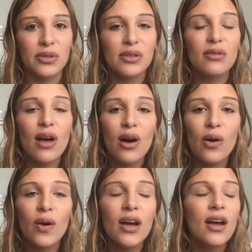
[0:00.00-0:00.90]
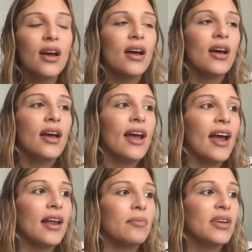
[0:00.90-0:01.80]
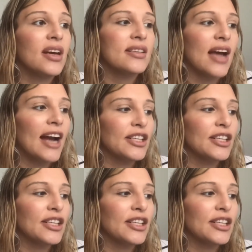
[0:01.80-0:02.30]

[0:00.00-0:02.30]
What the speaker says: slow, and because